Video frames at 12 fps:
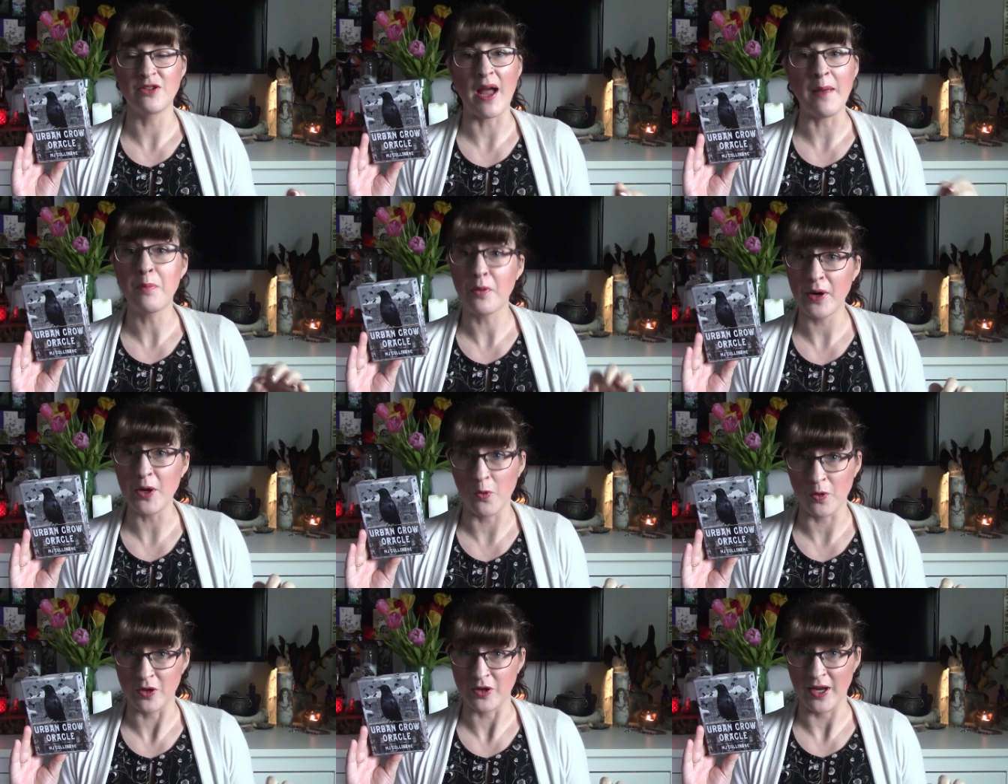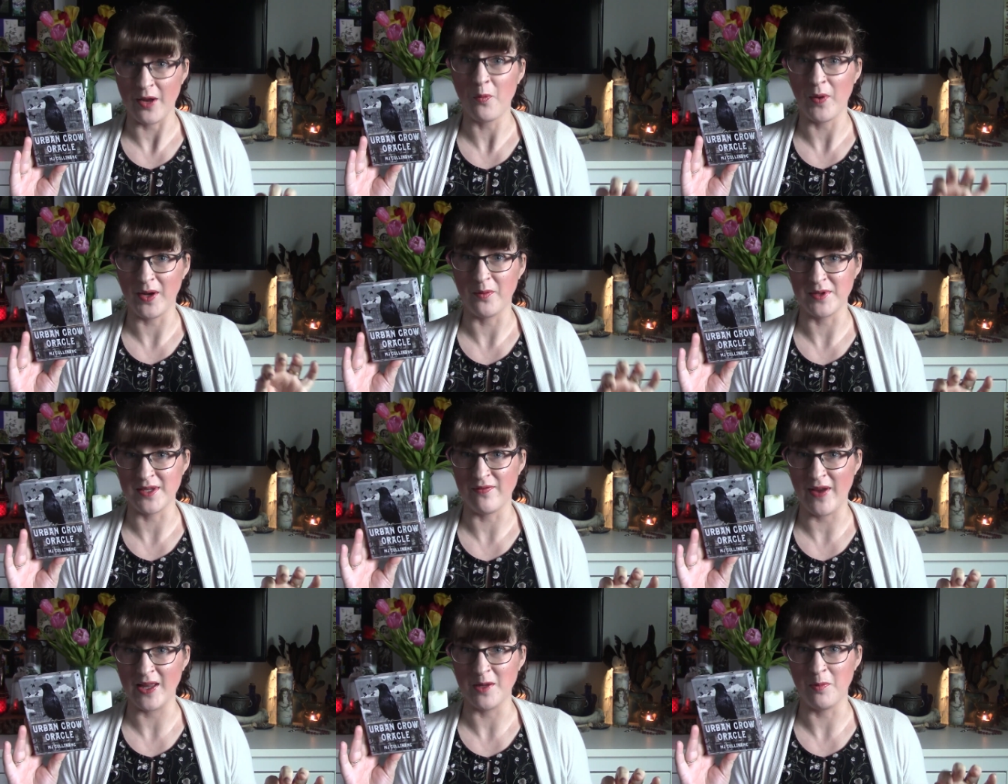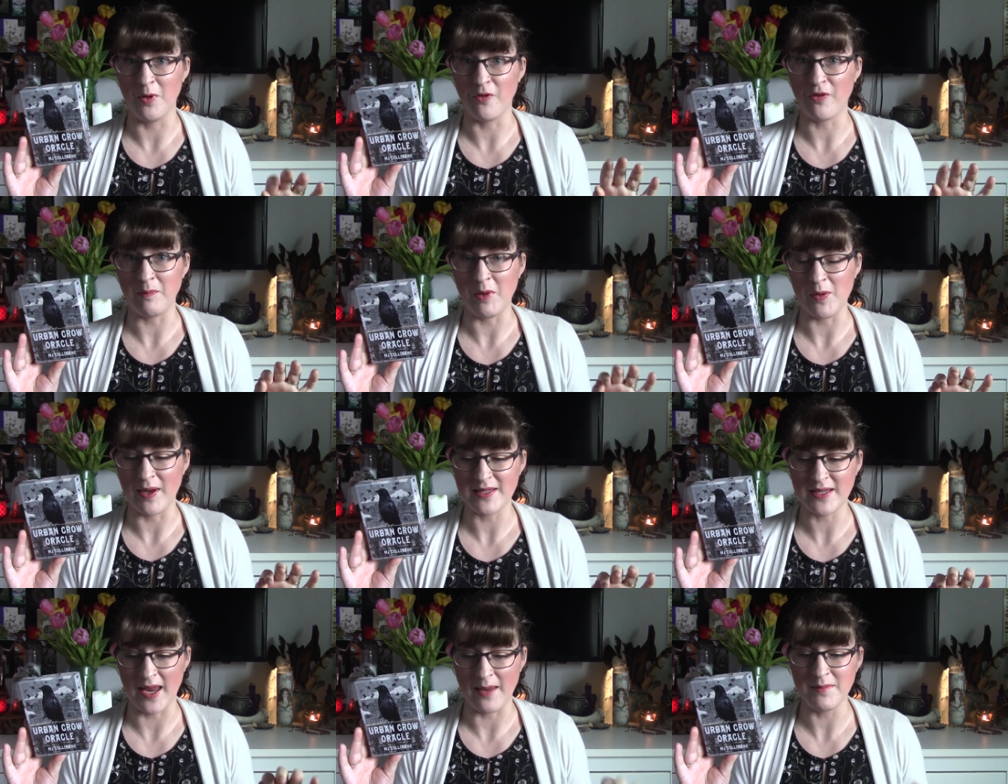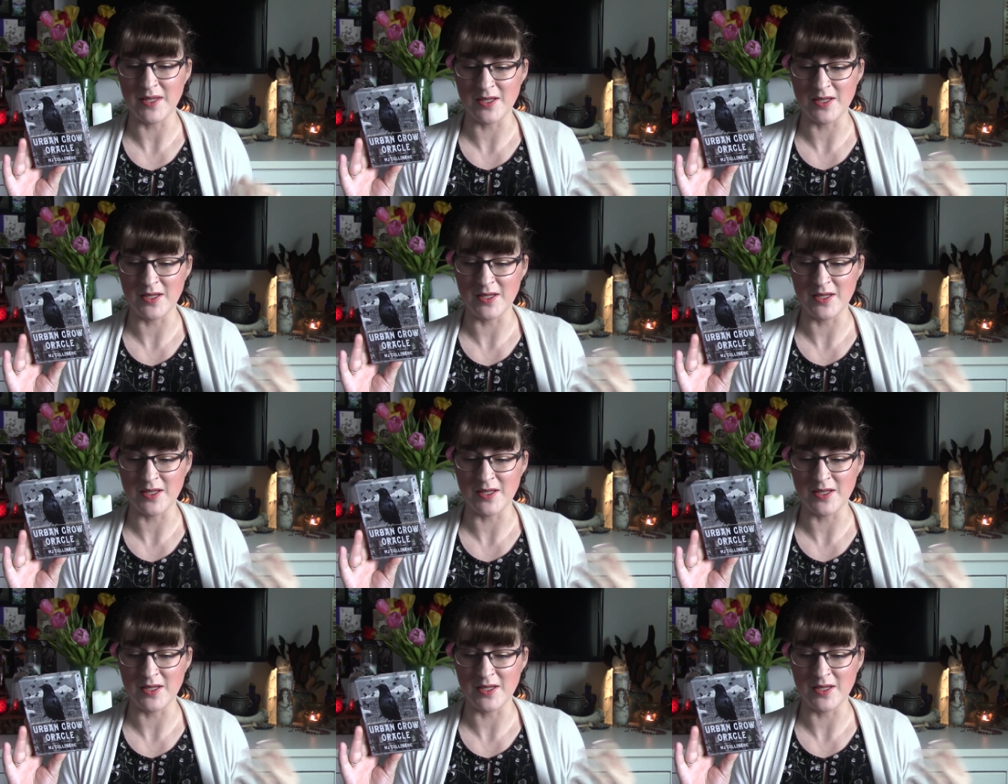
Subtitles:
I pre-ordered it when it was available from US Games.